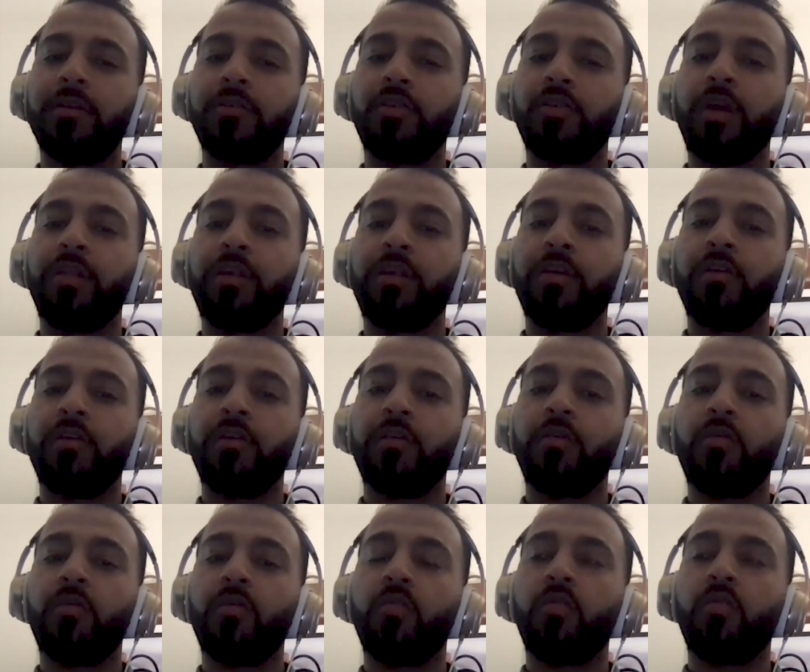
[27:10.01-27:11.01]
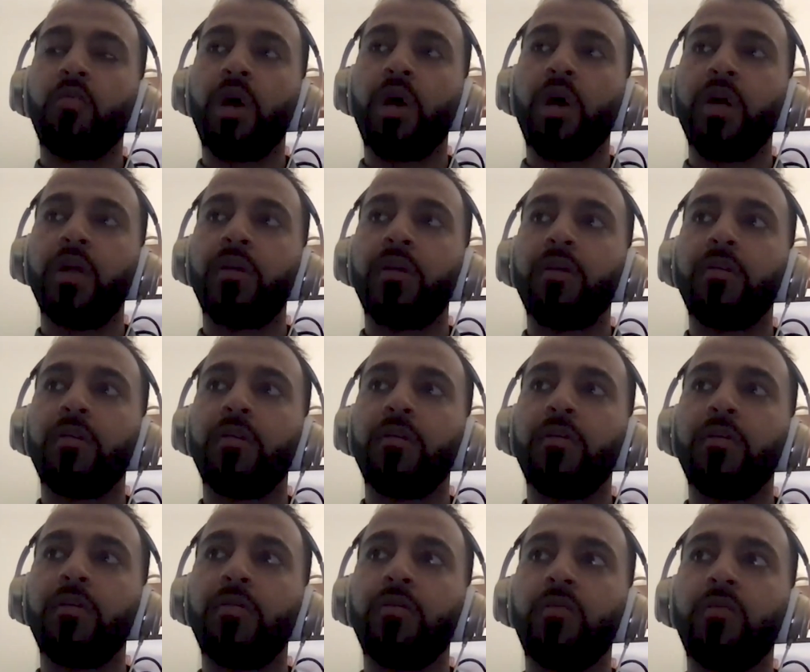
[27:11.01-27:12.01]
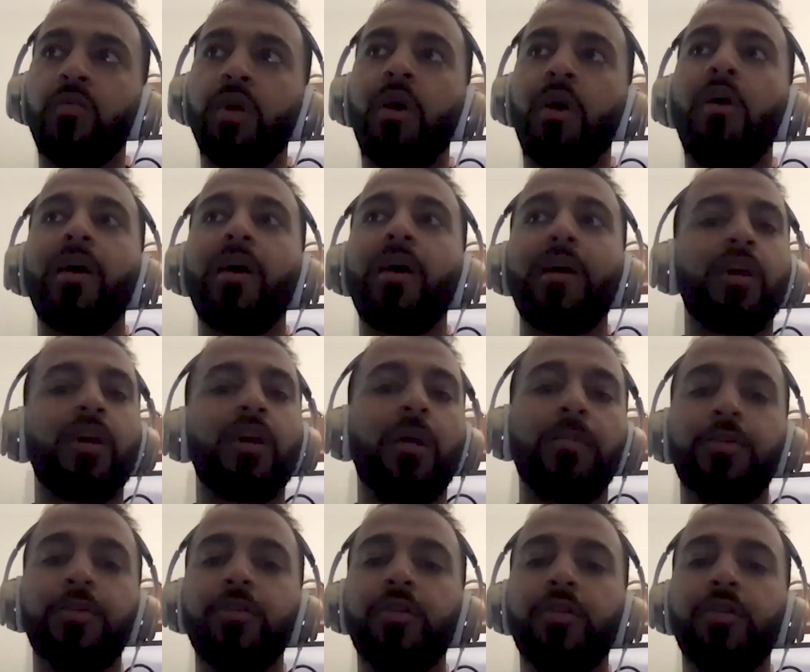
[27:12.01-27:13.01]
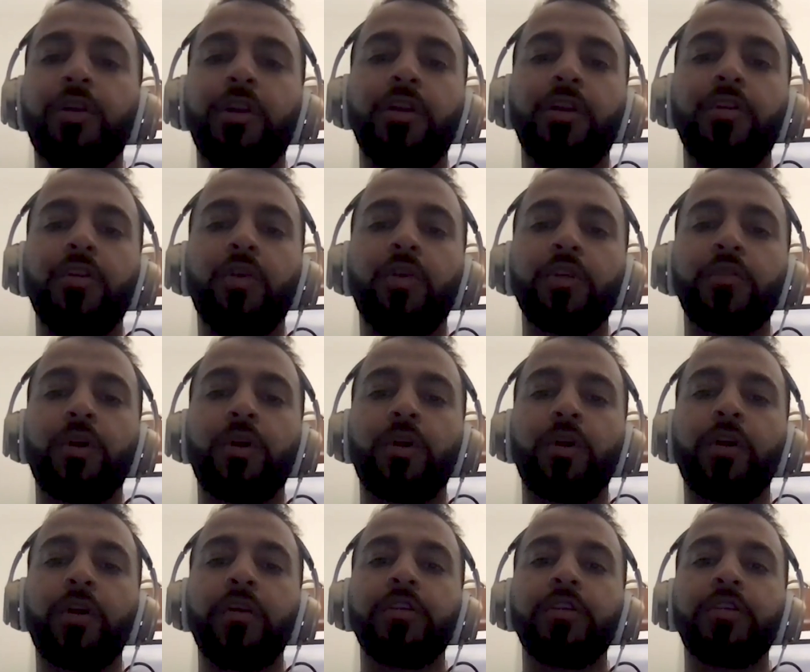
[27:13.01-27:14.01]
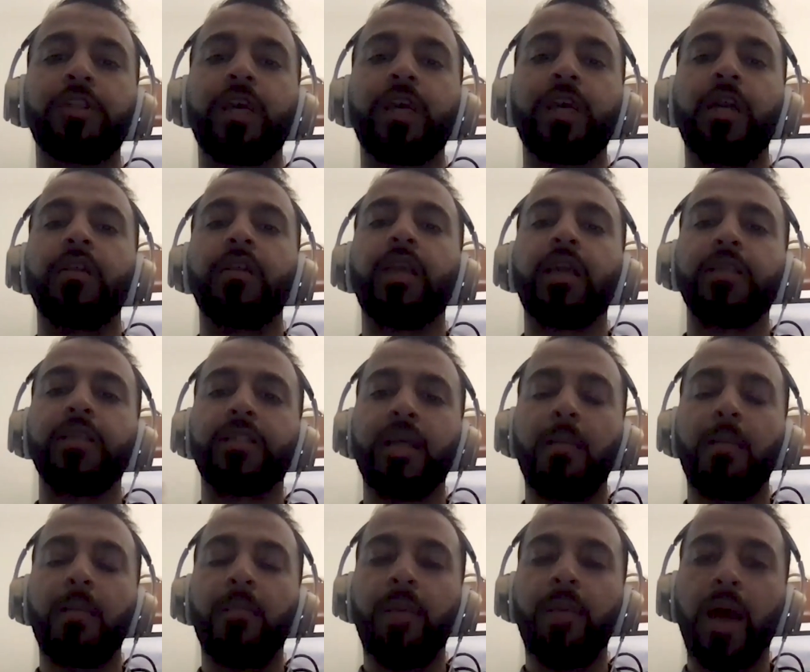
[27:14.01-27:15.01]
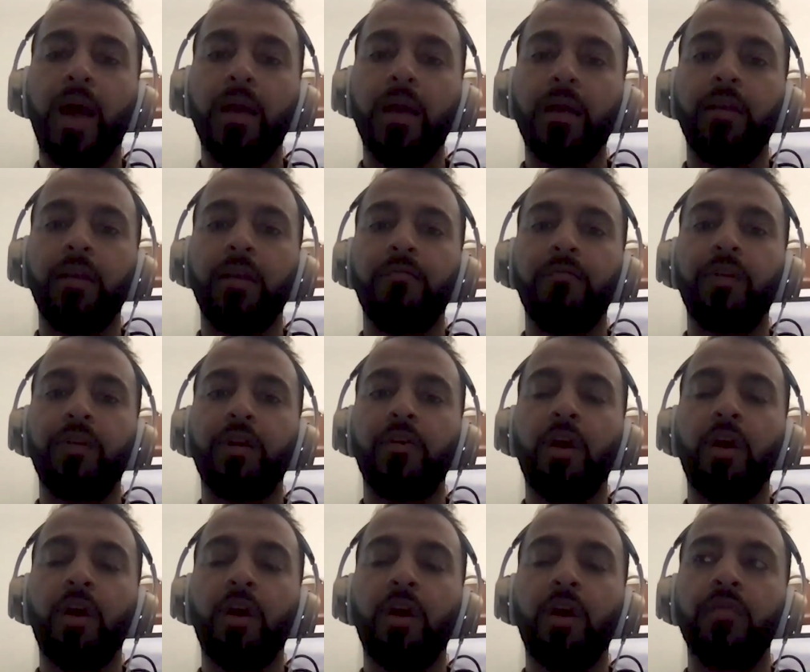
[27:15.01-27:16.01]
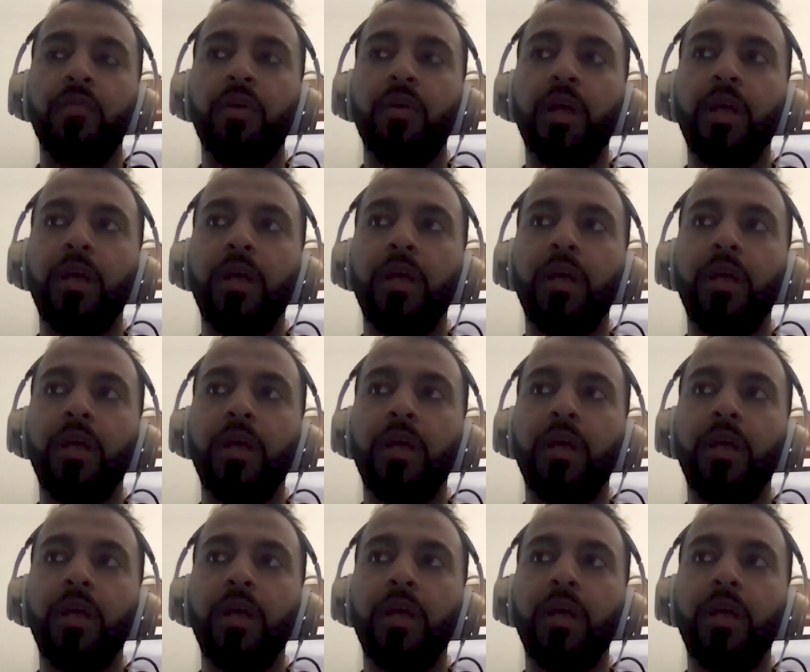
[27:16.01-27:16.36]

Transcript: So I think what we all have the opportunity to do as marketers is kind of take a step back and figure out